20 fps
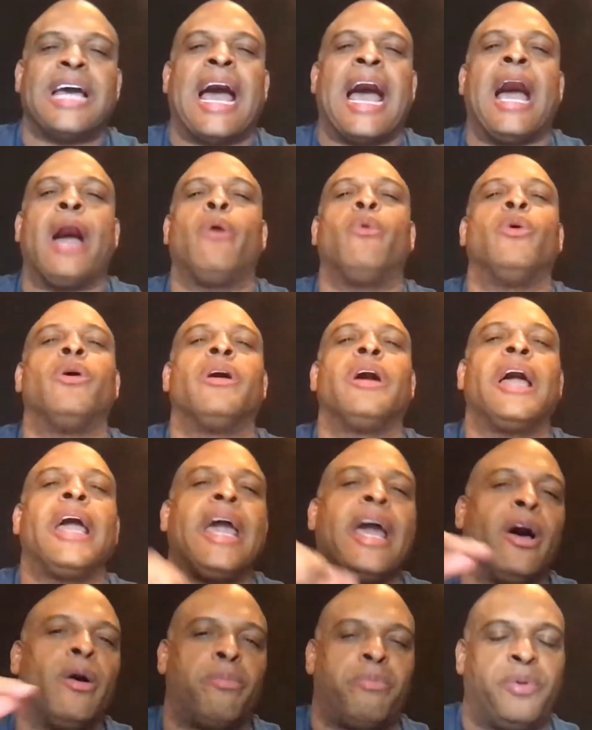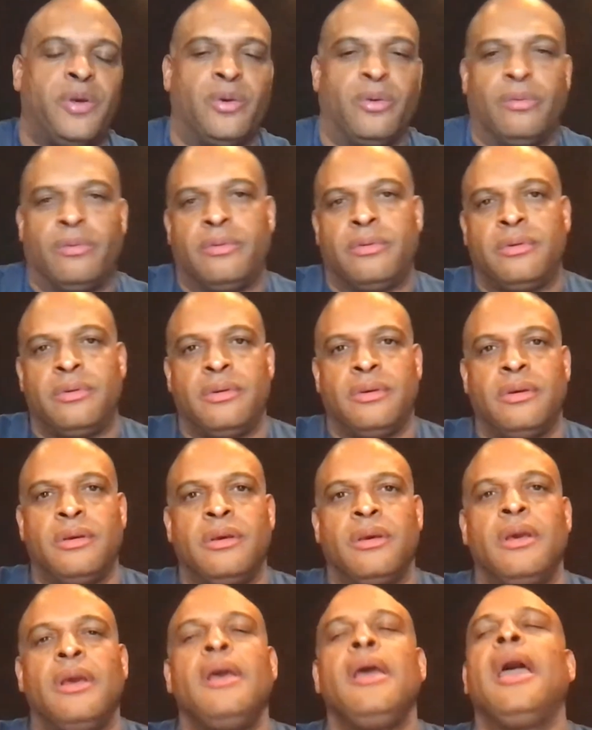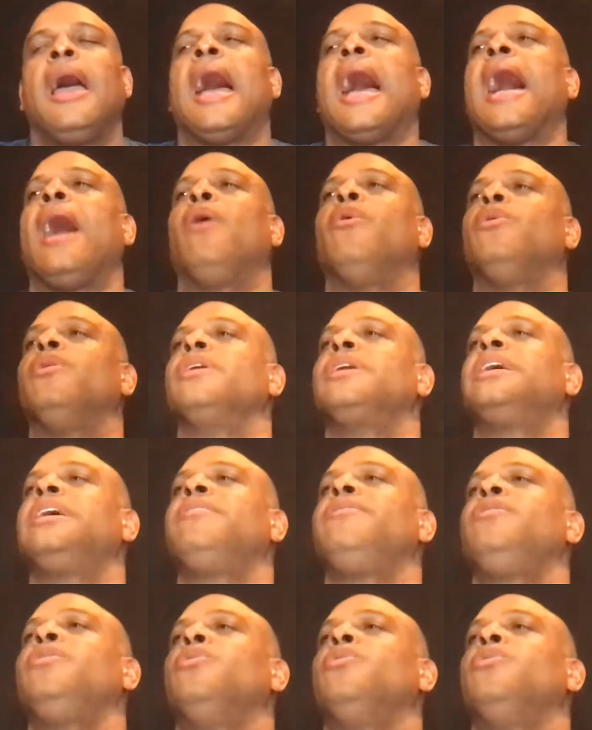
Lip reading: I will help you. I will give you